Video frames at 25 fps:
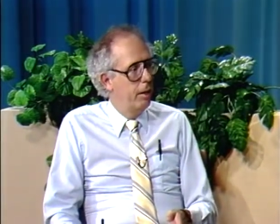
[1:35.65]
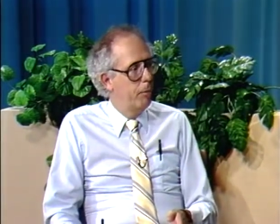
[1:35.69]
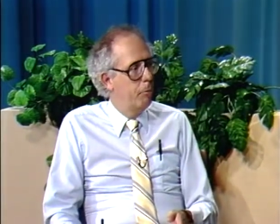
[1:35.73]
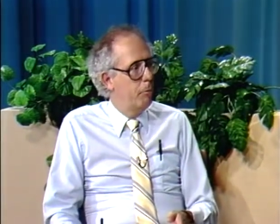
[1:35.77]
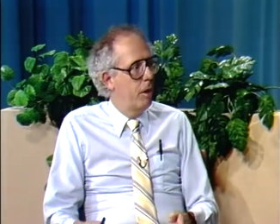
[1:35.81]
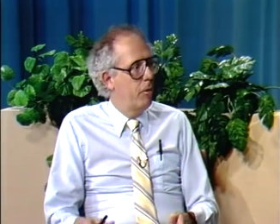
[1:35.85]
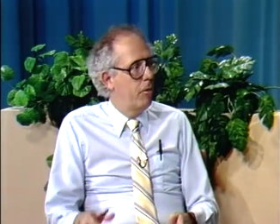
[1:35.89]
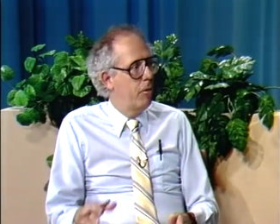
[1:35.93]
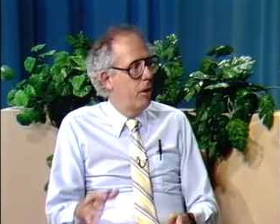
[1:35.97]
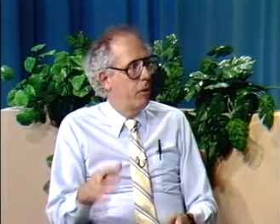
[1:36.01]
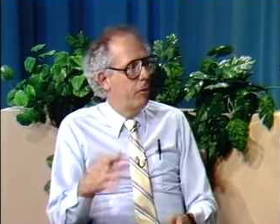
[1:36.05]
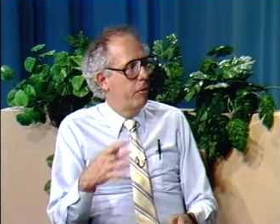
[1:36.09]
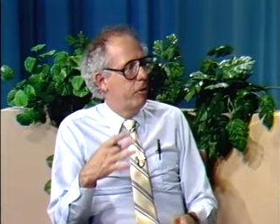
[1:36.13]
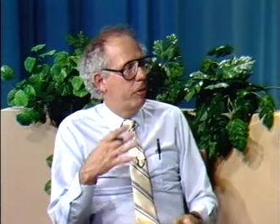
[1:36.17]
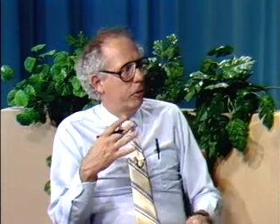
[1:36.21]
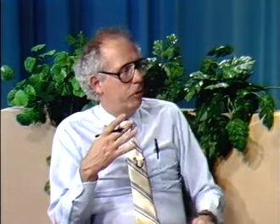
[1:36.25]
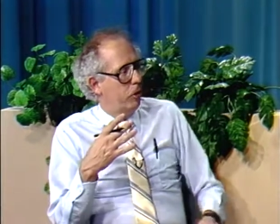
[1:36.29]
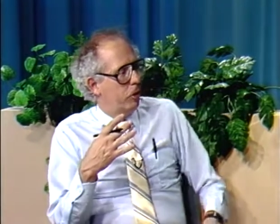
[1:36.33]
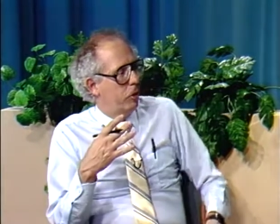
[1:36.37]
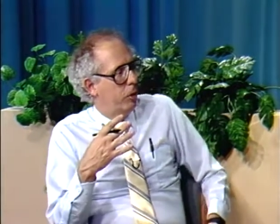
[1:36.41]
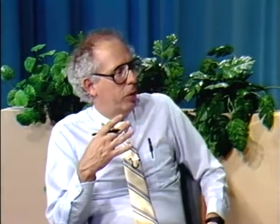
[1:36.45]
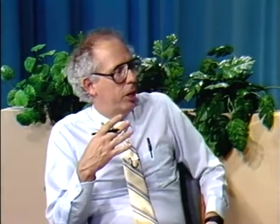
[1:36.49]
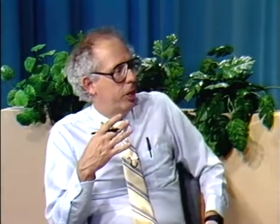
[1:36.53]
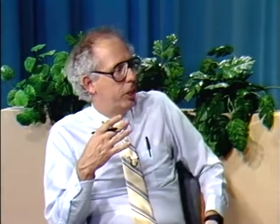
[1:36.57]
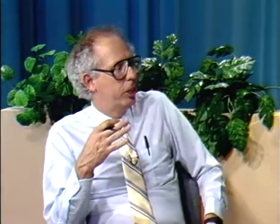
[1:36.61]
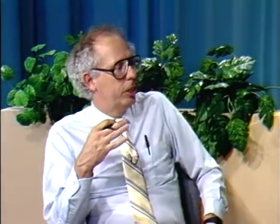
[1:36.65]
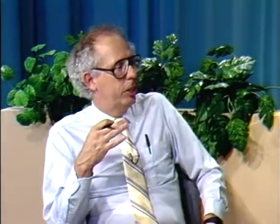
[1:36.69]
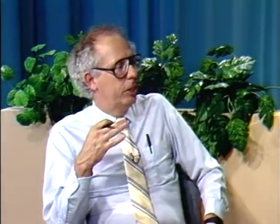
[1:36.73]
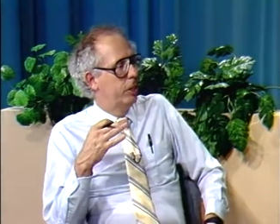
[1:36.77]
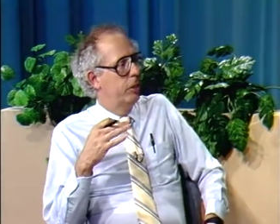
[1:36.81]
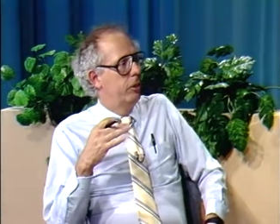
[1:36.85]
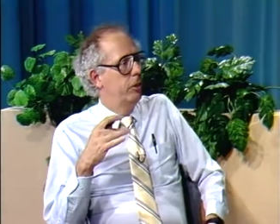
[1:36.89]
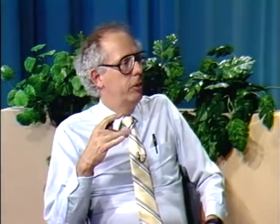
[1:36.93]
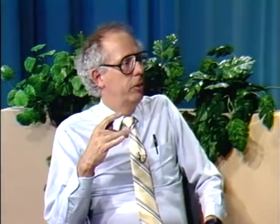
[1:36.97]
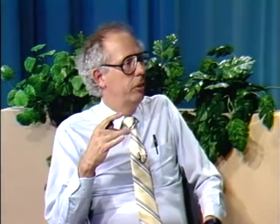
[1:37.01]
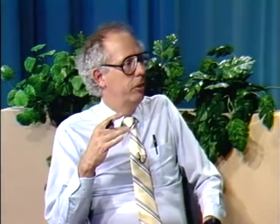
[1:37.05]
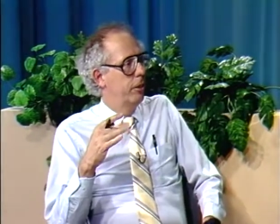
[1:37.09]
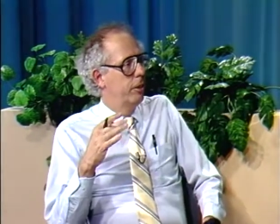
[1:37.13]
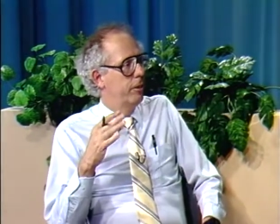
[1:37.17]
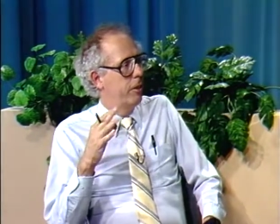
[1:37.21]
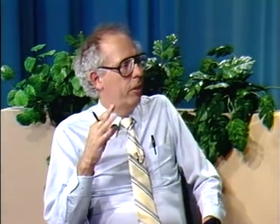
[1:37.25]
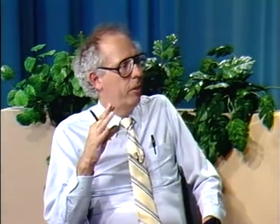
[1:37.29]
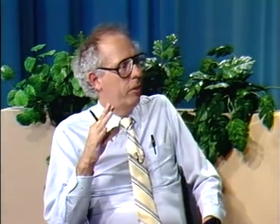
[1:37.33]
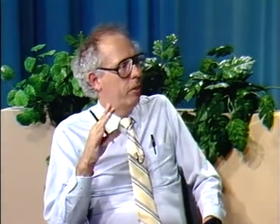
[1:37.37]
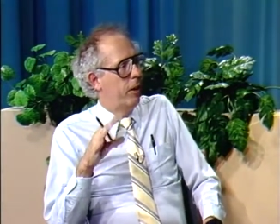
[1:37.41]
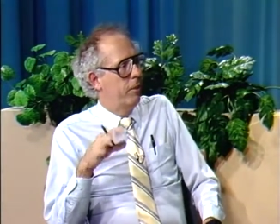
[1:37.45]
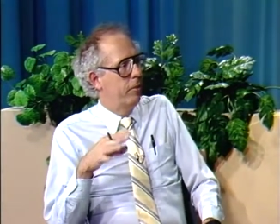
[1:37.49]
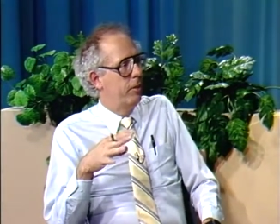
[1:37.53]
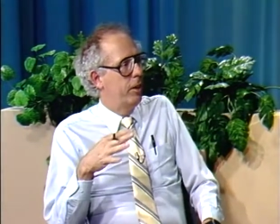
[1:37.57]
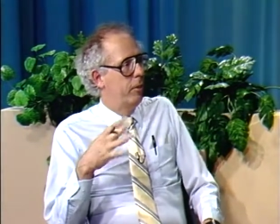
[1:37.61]
My very first question to you mm-hmm. is,
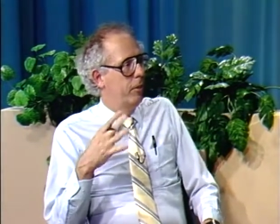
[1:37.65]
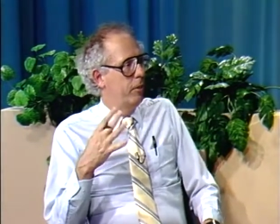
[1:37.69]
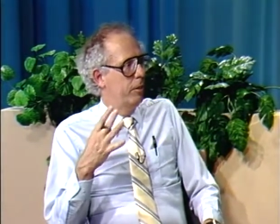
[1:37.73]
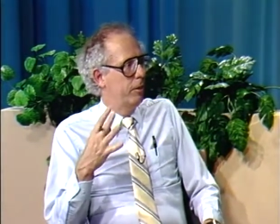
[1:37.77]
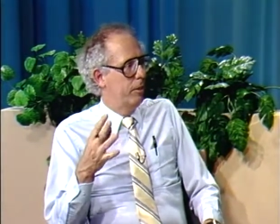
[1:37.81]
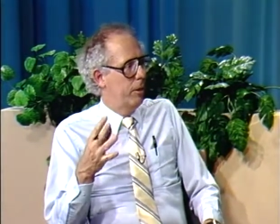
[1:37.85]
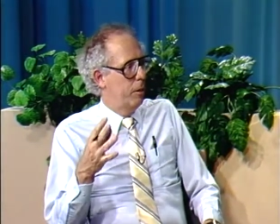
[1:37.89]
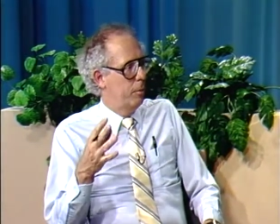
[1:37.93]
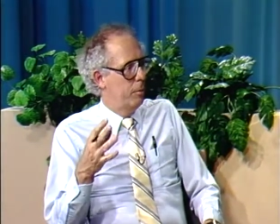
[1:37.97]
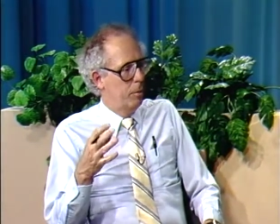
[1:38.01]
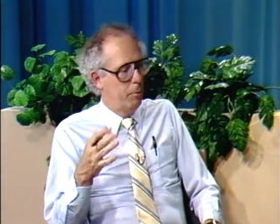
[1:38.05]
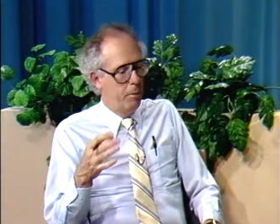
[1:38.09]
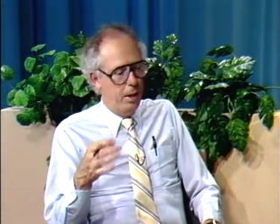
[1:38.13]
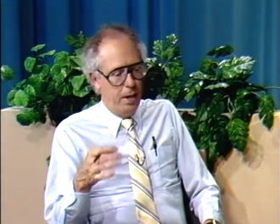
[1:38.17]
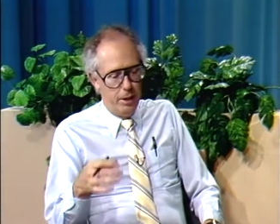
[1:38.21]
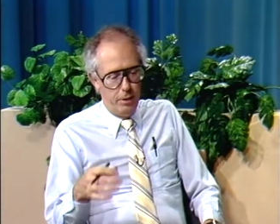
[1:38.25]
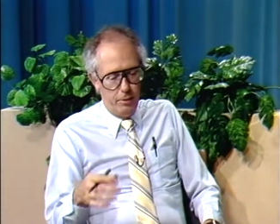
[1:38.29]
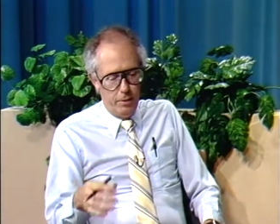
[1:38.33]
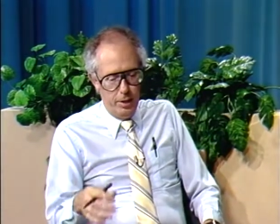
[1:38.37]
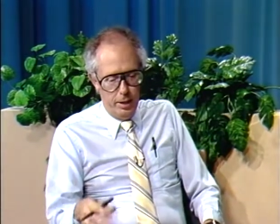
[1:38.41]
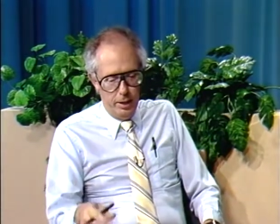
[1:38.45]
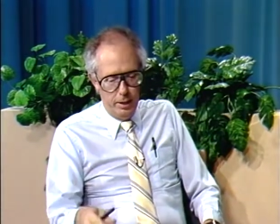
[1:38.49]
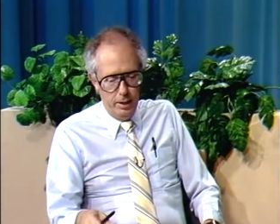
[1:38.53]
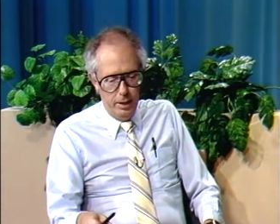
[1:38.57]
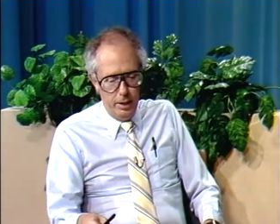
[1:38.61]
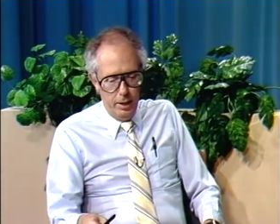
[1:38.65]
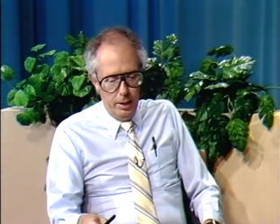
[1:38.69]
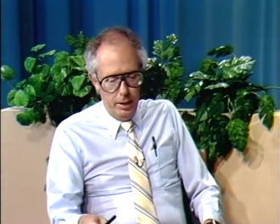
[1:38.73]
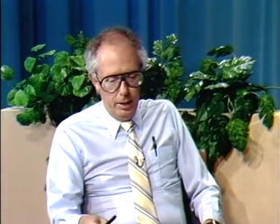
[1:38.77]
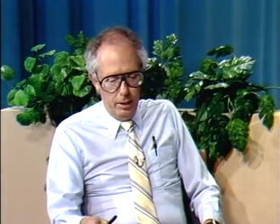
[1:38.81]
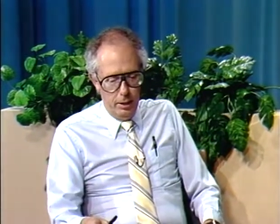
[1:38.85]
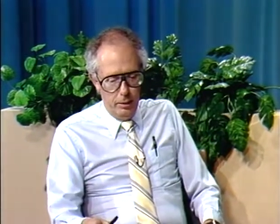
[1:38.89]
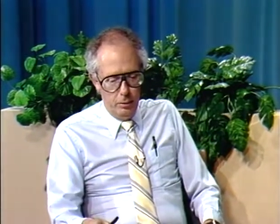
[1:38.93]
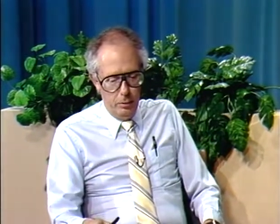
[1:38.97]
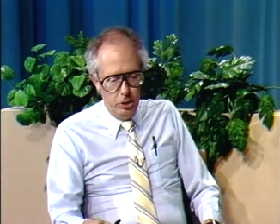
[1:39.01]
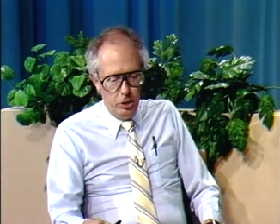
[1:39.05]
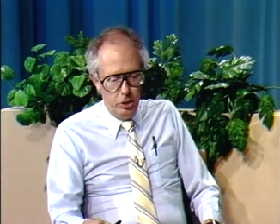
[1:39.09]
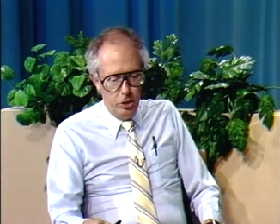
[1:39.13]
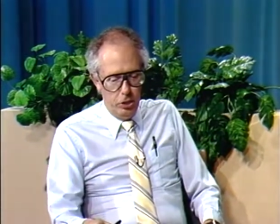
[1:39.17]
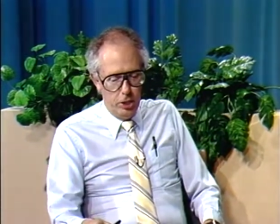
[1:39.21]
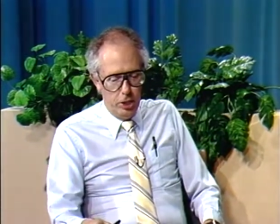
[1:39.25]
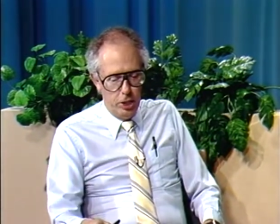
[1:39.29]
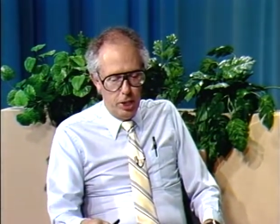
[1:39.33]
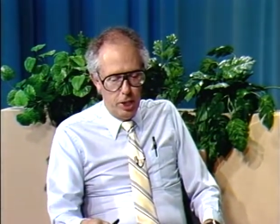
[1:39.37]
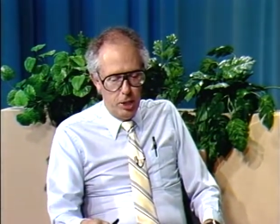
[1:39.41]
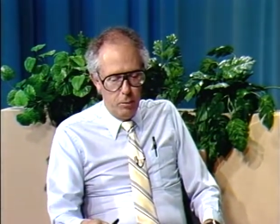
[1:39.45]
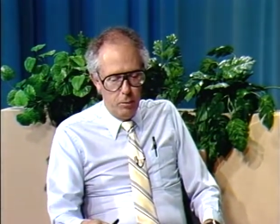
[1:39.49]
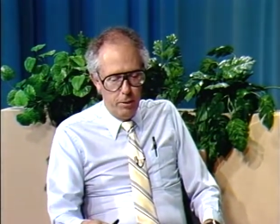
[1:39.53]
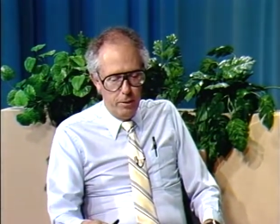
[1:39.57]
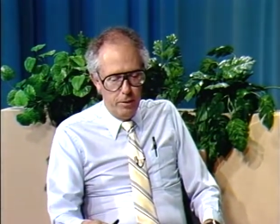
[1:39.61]
although I've given some of the background, would you
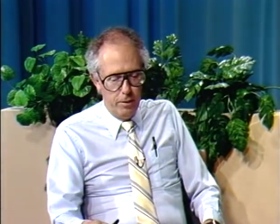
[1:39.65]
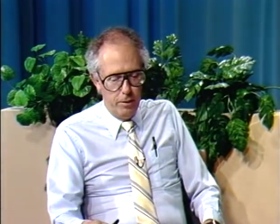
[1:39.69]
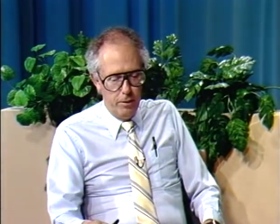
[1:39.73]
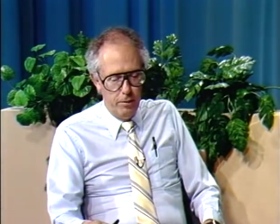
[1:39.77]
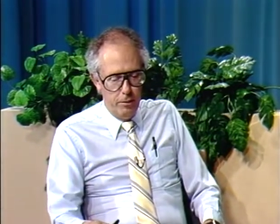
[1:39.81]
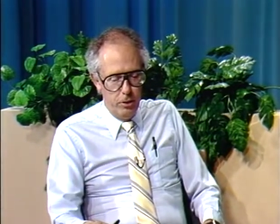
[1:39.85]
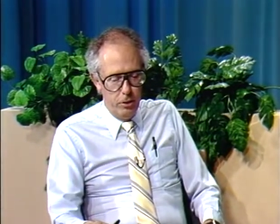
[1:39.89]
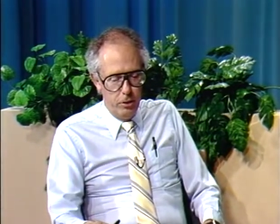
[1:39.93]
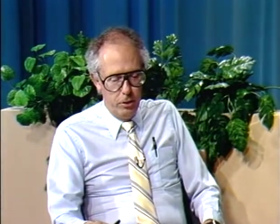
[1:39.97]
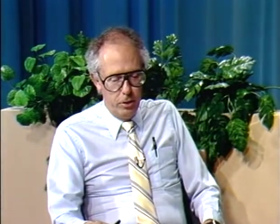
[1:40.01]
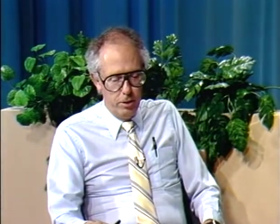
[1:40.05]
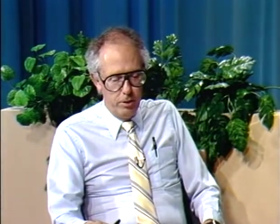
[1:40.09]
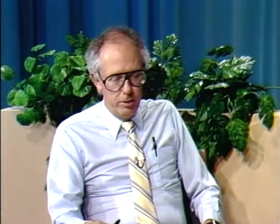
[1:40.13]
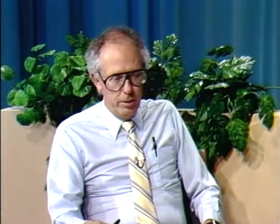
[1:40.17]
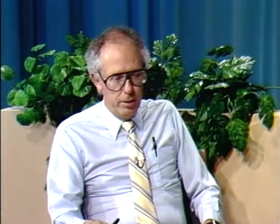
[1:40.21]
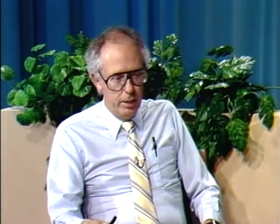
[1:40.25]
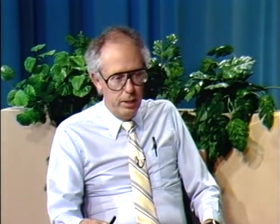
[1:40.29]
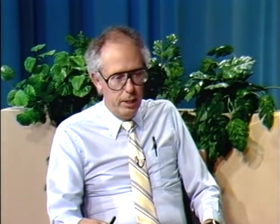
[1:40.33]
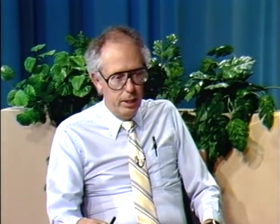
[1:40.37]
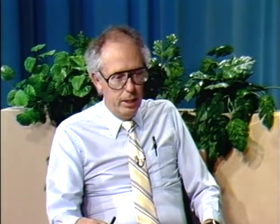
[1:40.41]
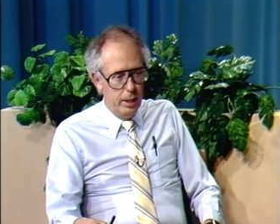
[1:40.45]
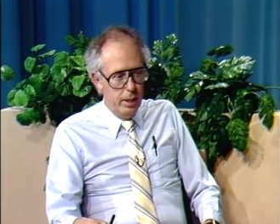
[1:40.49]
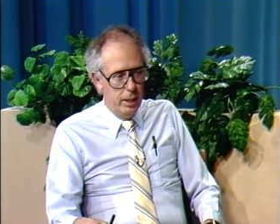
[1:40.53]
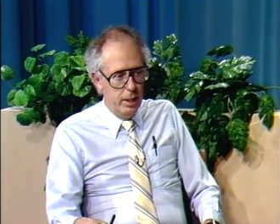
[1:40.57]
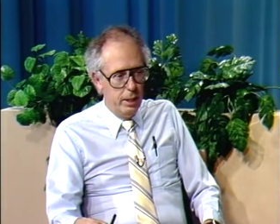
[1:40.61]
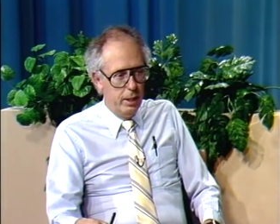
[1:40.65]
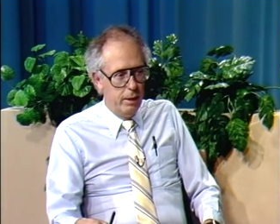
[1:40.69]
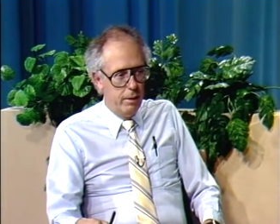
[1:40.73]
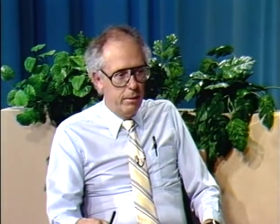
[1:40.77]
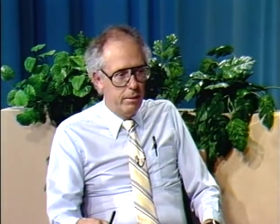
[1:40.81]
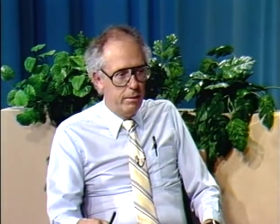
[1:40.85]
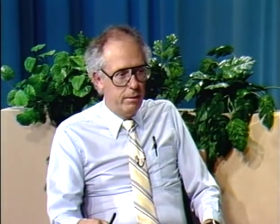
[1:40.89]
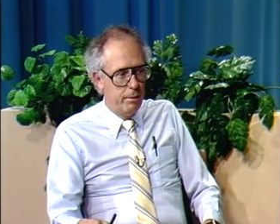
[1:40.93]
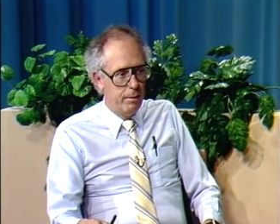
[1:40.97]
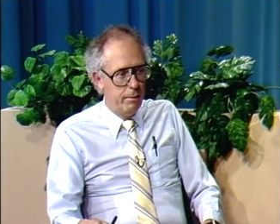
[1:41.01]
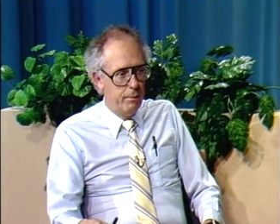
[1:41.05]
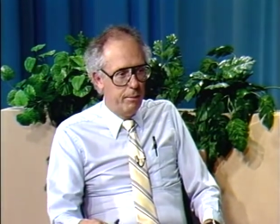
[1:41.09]
share with the viewers uh,